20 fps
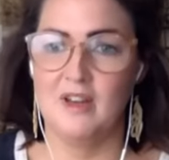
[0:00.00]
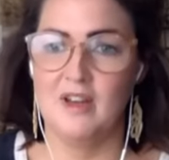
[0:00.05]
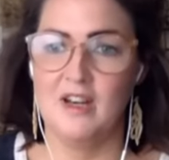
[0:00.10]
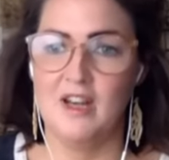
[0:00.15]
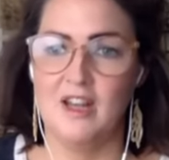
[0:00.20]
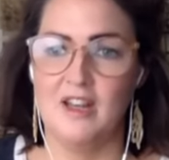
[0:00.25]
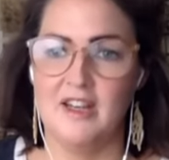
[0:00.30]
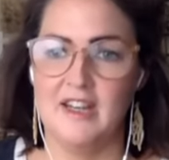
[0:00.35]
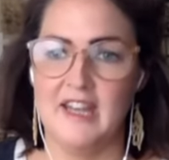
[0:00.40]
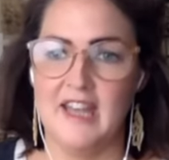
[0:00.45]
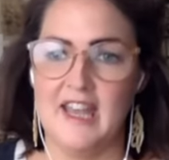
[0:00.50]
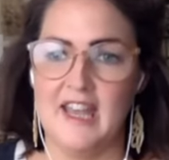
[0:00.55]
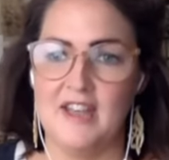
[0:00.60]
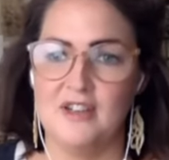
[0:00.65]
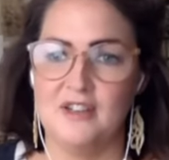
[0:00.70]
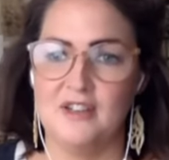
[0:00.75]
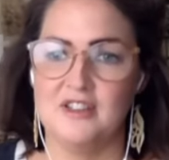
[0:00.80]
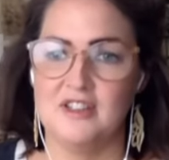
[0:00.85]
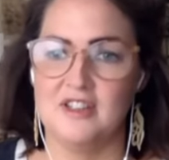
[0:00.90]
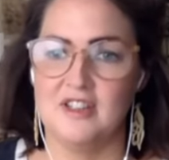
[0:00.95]
learning
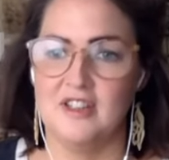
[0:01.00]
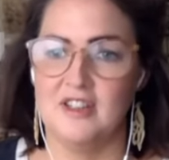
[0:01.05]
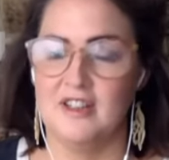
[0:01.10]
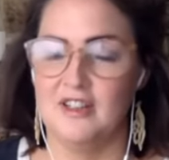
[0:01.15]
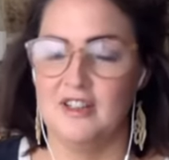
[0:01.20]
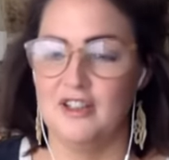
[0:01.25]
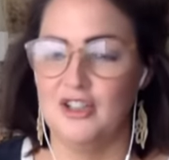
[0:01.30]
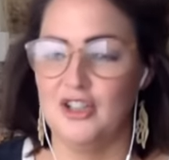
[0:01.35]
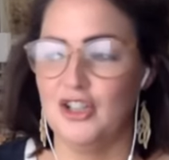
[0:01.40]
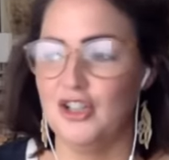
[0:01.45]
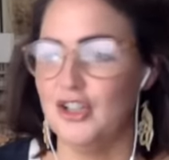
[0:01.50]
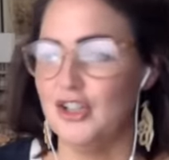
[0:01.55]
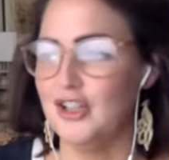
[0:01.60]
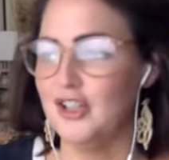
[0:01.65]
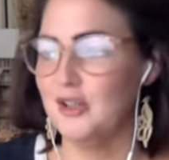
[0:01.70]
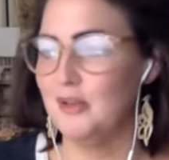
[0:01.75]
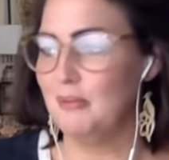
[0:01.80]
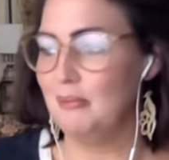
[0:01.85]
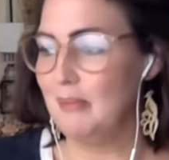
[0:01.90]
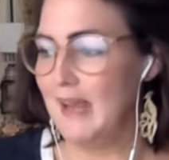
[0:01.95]
how to
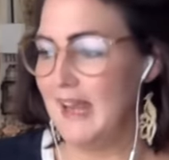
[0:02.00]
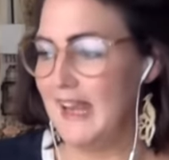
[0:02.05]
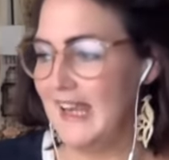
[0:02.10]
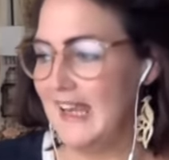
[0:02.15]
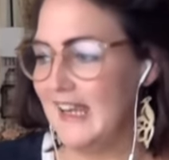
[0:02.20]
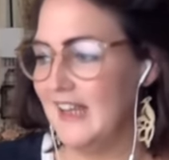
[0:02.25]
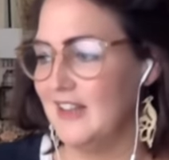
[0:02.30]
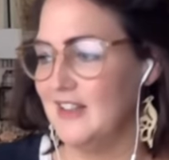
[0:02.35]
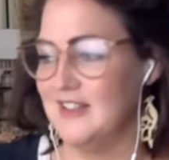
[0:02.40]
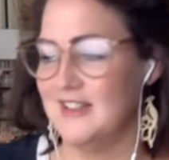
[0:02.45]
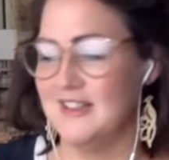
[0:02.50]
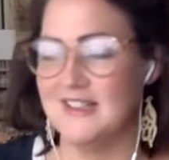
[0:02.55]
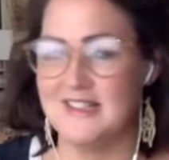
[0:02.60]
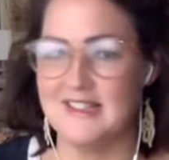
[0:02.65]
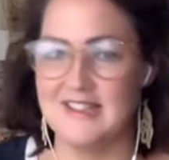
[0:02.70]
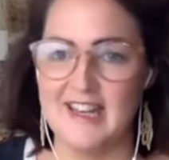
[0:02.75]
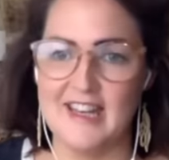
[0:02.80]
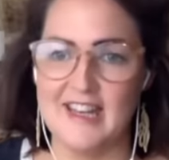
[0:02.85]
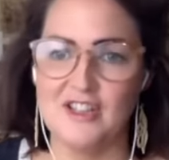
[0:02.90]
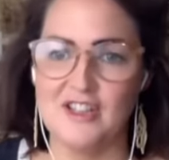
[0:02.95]
cook and bake and
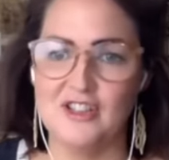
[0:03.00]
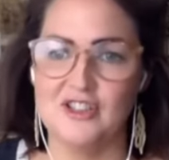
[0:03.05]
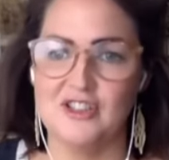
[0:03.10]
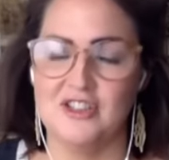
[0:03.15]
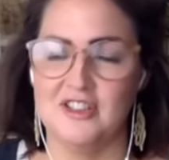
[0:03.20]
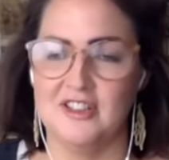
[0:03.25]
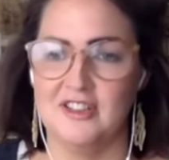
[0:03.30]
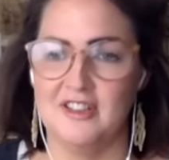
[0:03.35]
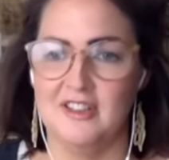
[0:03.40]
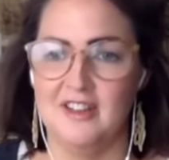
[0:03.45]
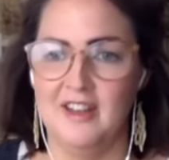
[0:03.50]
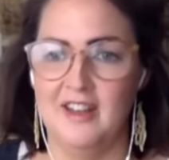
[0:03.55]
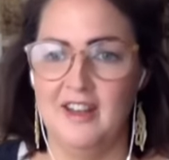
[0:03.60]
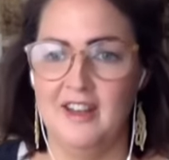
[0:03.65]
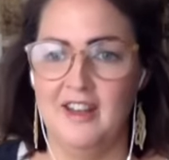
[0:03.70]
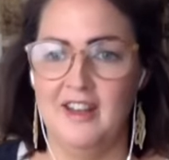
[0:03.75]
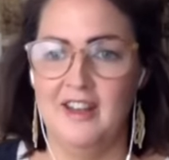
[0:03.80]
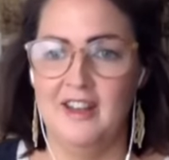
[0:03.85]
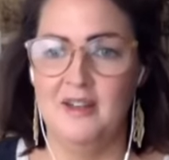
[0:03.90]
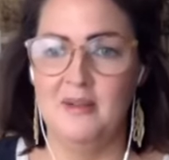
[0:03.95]
stitch and
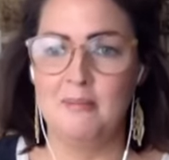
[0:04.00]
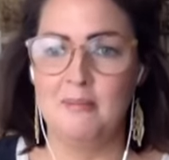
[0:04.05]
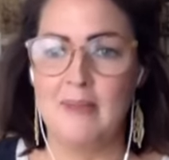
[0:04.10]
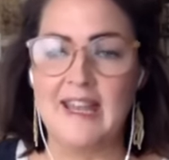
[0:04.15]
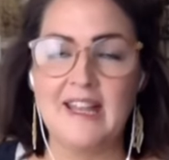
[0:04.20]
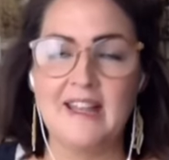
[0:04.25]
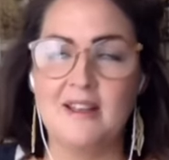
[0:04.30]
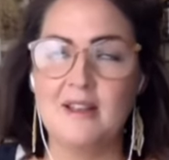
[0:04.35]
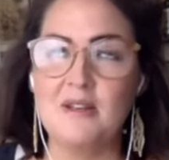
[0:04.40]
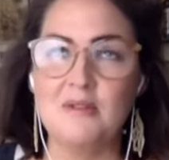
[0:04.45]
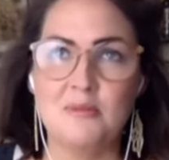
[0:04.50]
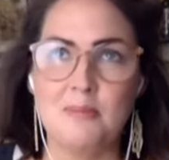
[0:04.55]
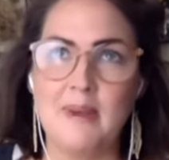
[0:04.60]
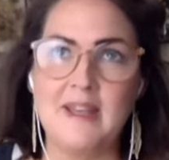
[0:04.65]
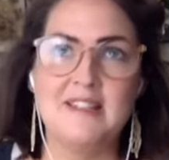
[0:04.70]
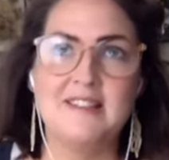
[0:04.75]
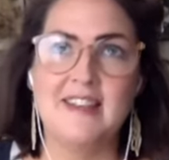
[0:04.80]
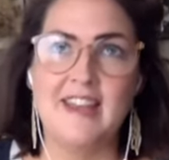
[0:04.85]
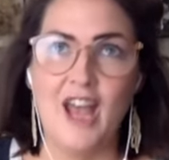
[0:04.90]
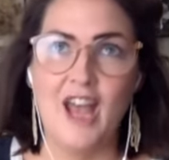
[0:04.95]
make. It was
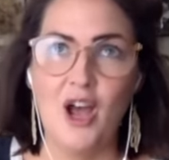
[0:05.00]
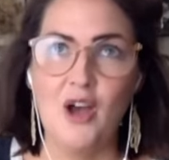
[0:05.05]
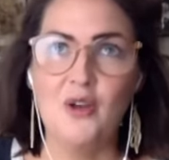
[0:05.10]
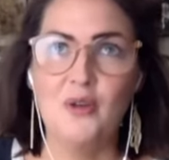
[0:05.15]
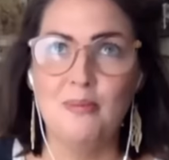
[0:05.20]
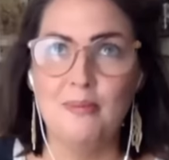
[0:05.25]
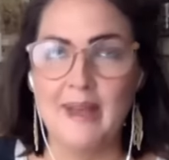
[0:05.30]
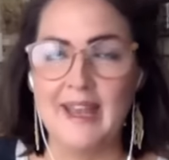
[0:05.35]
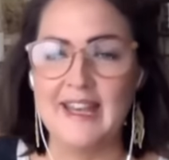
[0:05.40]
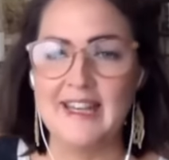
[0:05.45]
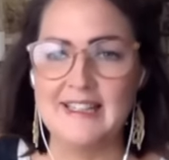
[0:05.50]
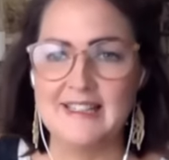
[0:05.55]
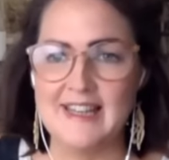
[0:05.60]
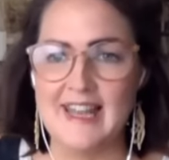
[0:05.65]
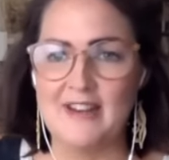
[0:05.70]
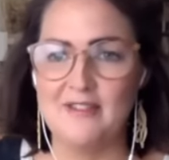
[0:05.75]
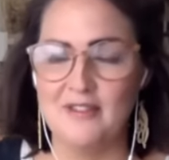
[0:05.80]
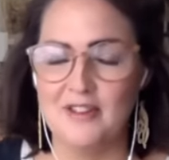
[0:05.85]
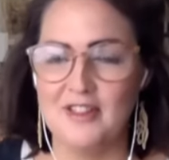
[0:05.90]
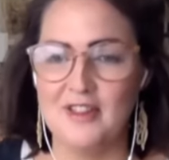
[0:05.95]
basically homemade.
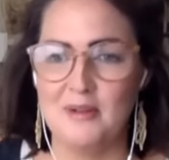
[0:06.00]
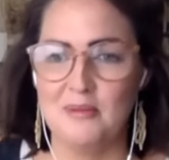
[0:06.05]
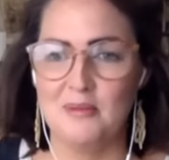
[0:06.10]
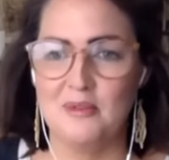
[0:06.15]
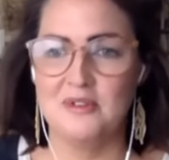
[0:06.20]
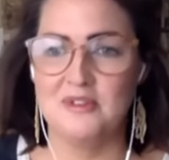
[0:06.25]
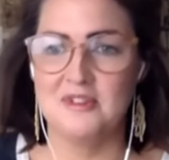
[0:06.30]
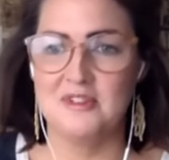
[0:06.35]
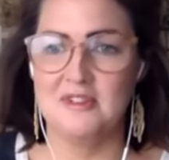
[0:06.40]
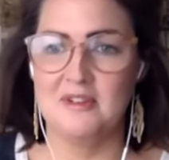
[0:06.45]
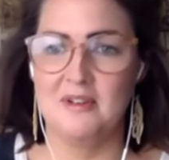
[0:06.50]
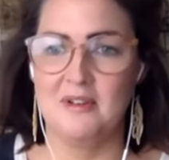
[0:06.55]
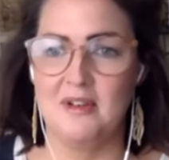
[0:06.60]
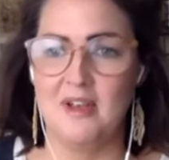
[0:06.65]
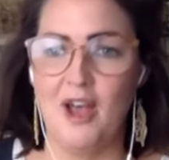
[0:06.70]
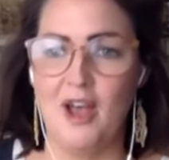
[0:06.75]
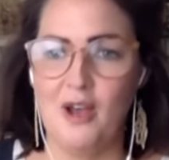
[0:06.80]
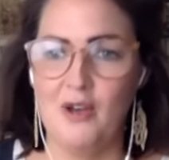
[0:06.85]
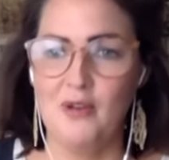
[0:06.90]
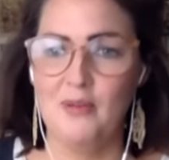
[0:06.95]
Everything was
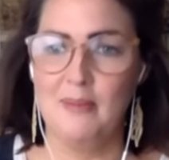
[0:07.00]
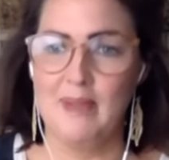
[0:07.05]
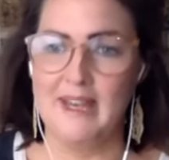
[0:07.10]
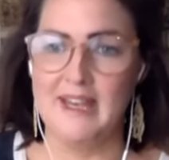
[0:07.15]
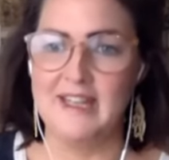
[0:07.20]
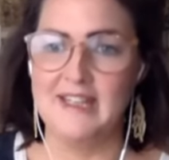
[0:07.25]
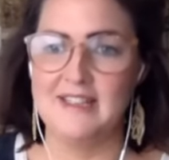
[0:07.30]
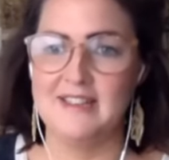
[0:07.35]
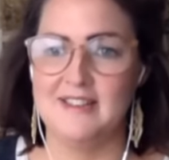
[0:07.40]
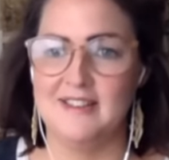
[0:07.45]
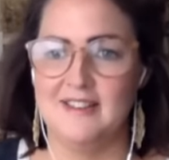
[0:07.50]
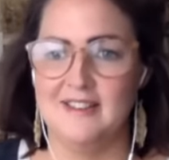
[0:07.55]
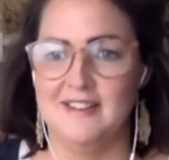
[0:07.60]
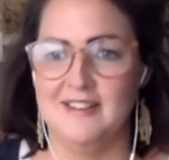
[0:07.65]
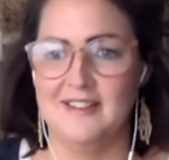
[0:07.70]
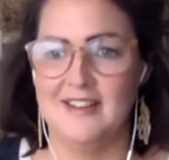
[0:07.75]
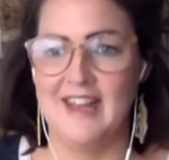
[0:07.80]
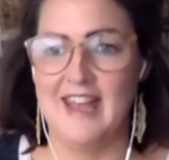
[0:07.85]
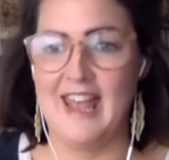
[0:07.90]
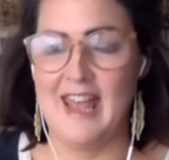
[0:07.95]
homemade
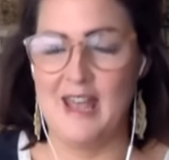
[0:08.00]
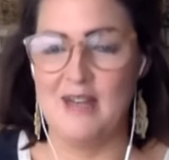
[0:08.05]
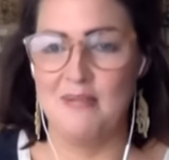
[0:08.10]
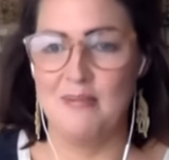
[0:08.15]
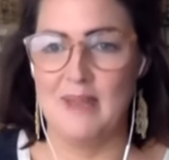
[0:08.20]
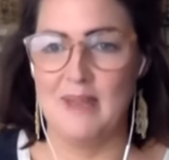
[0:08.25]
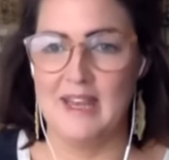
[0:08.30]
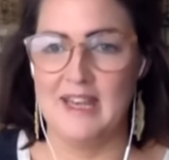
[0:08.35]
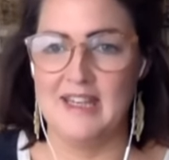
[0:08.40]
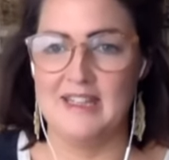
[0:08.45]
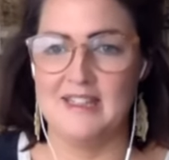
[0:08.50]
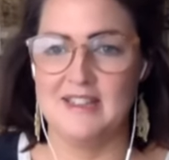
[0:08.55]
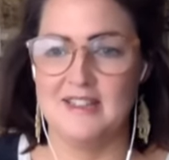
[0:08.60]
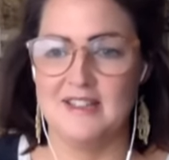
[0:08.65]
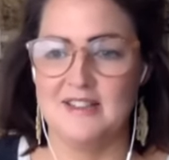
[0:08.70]
and handmade.